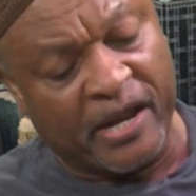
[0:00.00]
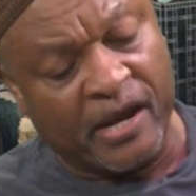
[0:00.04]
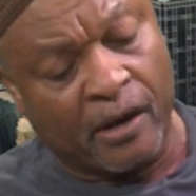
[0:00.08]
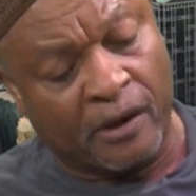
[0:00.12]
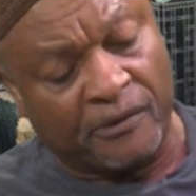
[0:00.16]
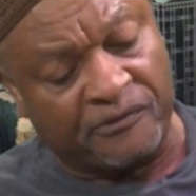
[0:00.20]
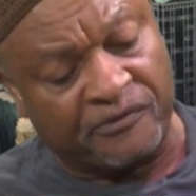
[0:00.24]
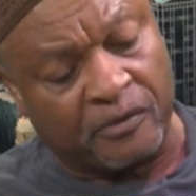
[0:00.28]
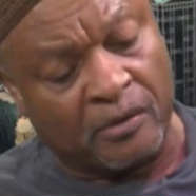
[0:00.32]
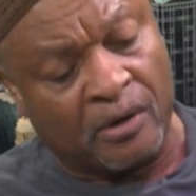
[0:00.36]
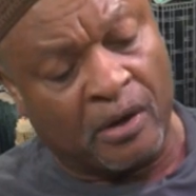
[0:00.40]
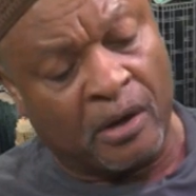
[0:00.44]

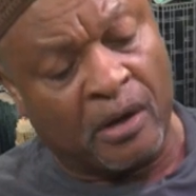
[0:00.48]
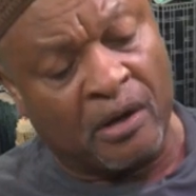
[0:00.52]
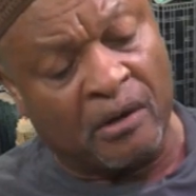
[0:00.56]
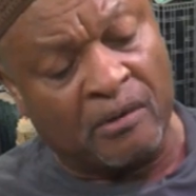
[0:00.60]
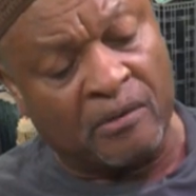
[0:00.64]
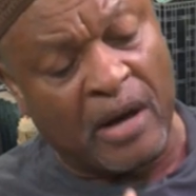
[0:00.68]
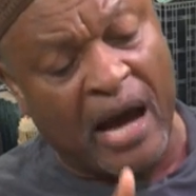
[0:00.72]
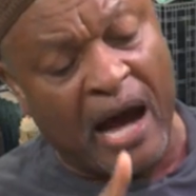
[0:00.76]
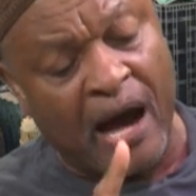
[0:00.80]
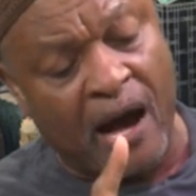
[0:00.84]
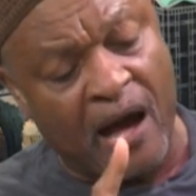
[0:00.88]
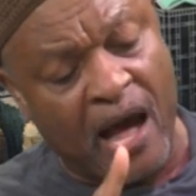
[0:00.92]
else?
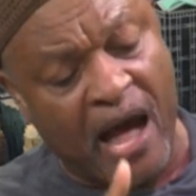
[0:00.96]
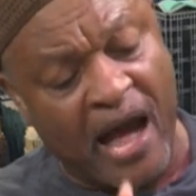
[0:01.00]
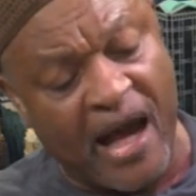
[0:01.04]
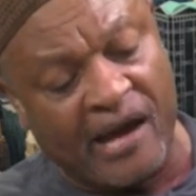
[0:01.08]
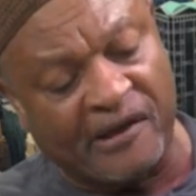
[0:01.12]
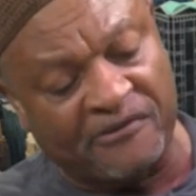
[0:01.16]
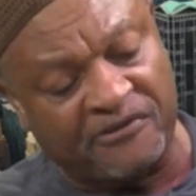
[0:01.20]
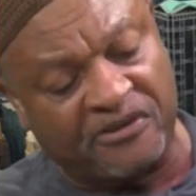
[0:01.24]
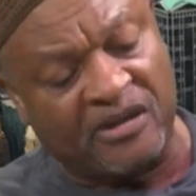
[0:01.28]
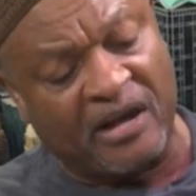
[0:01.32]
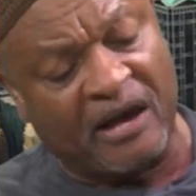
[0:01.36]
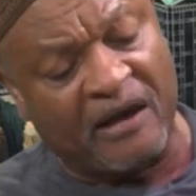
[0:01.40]
Our
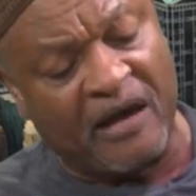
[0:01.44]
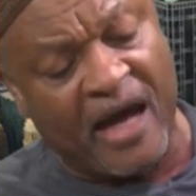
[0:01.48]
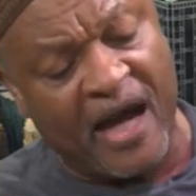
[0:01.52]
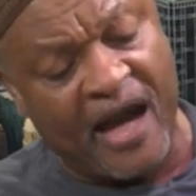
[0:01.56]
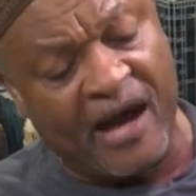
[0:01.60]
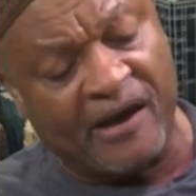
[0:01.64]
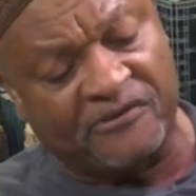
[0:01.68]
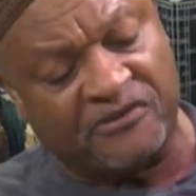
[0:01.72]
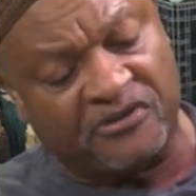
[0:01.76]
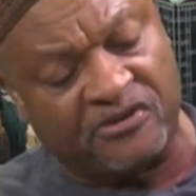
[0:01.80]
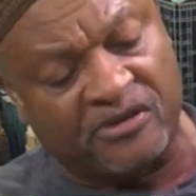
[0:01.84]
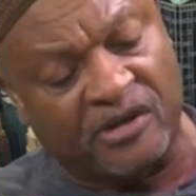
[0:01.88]

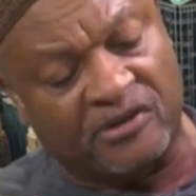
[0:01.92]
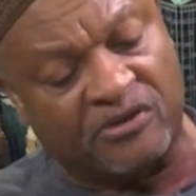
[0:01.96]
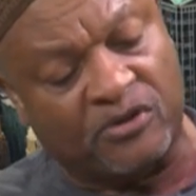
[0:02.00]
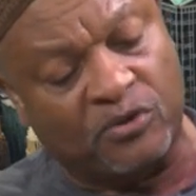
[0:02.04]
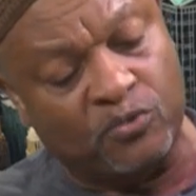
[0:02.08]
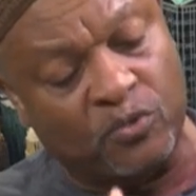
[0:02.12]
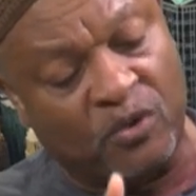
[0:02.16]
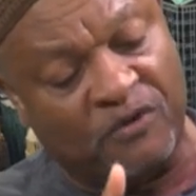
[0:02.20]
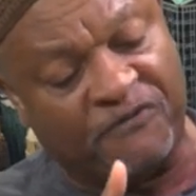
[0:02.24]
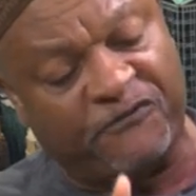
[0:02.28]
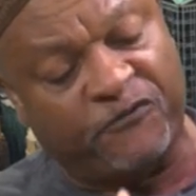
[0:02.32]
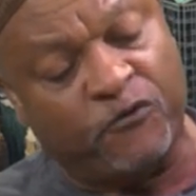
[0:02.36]

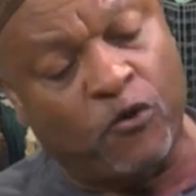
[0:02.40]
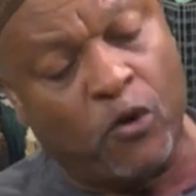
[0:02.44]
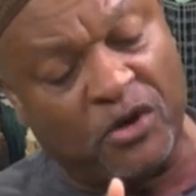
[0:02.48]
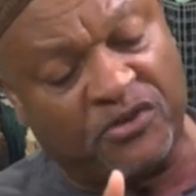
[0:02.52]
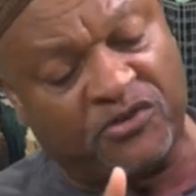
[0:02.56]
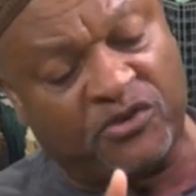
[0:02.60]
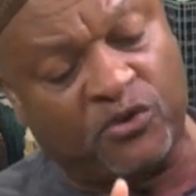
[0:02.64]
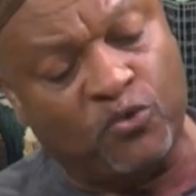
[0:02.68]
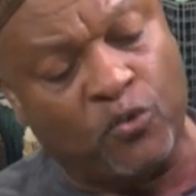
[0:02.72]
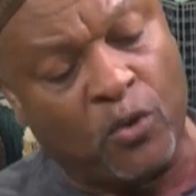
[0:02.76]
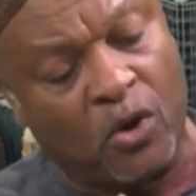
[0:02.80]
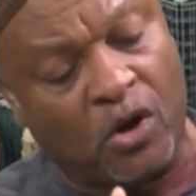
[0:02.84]
ancestors were
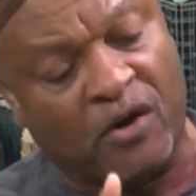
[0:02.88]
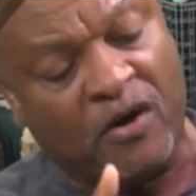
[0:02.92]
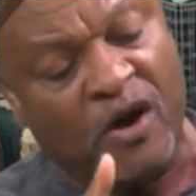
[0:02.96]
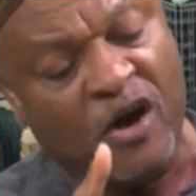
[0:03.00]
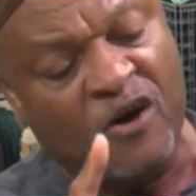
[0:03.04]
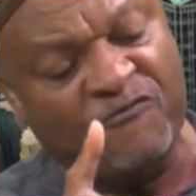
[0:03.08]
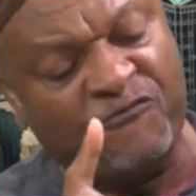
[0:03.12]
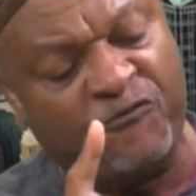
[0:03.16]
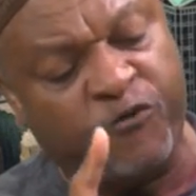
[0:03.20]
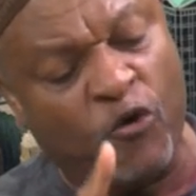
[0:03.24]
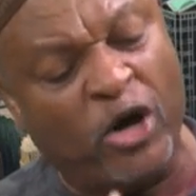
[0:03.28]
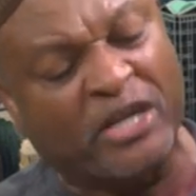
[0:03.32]
forced to
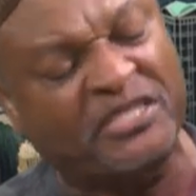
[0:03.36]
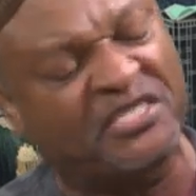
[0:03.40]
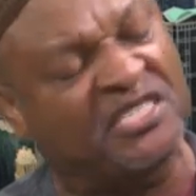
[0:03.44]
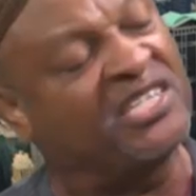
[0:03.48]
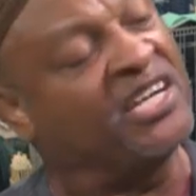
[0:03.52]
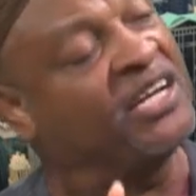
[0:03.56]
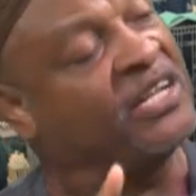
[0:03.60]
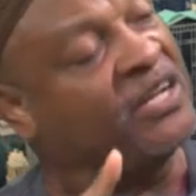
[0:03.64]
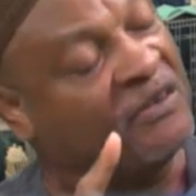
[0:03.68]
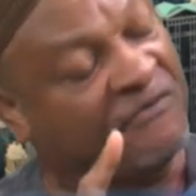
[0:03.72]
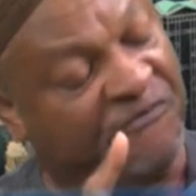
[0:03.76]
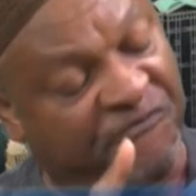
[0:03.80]
work
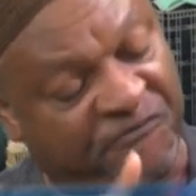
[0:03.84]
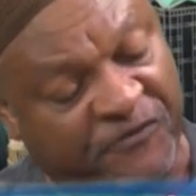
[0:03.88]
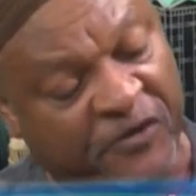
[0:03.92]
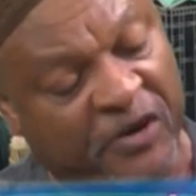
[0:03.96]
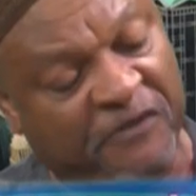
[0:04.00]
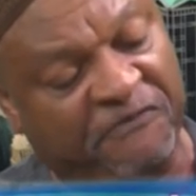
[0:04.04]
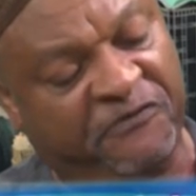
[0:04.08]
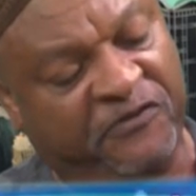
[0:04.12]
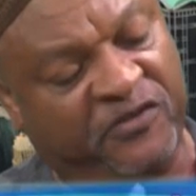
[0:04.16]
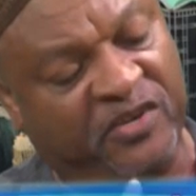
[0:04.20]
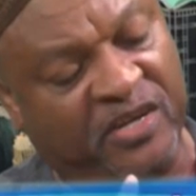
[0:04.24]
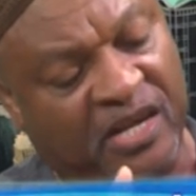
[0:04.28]
fourteen and
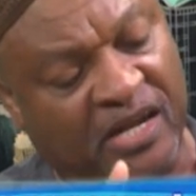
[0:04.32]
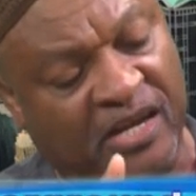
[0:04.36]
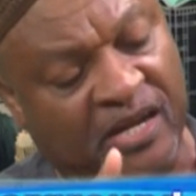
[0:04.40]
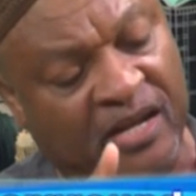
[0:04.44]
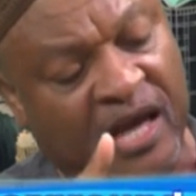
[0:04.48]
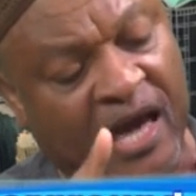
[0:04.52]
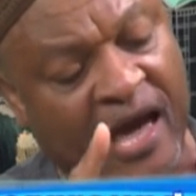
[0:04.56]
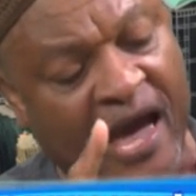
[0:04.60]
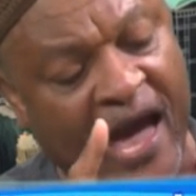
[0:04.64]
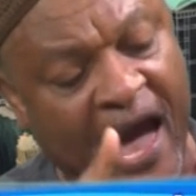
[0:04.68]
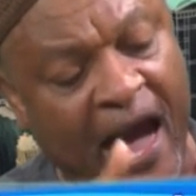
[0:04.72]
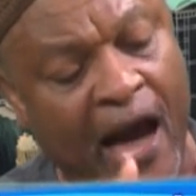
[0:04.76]

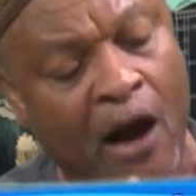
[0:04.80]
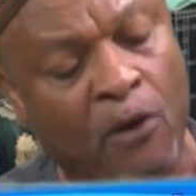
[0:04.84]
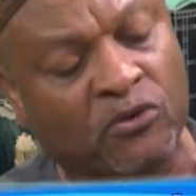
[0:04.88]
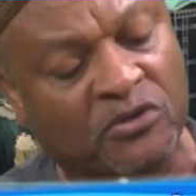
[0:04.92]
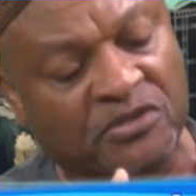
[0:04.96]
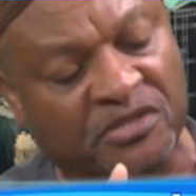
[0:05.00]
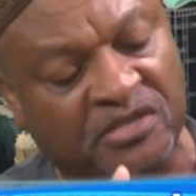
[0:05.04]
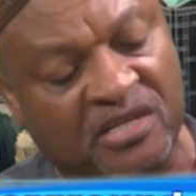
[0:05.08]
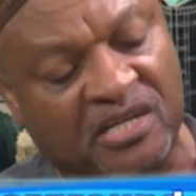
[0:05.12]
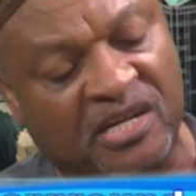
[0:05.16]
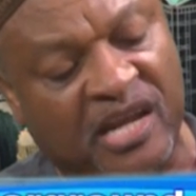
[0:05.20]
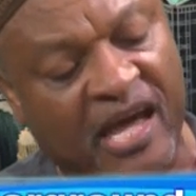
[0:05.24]
fifteen
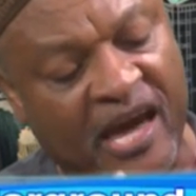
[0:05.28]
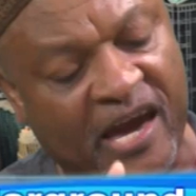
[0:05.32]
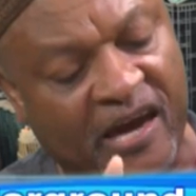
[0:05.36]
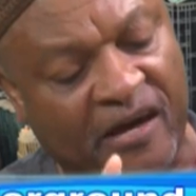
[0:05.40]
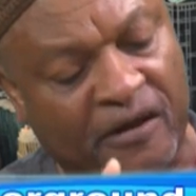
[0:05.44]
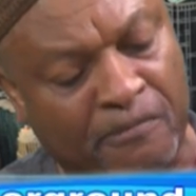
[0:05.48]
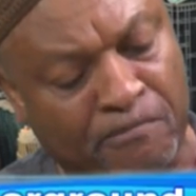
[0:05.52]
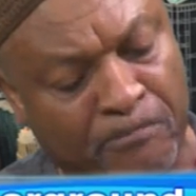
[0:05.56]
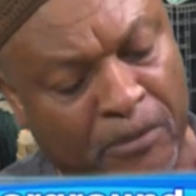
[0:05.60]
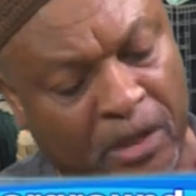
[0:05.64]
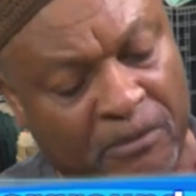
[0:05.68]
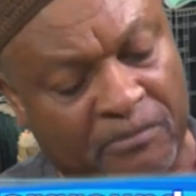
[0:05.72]
hours a day
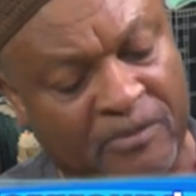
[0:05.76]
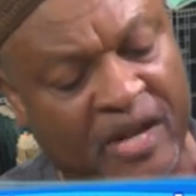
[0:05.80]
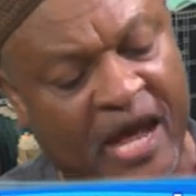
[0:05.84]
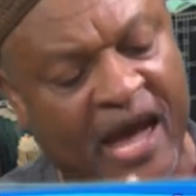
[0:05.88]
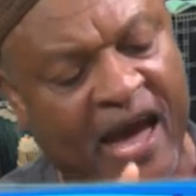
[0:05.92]
at a minimum.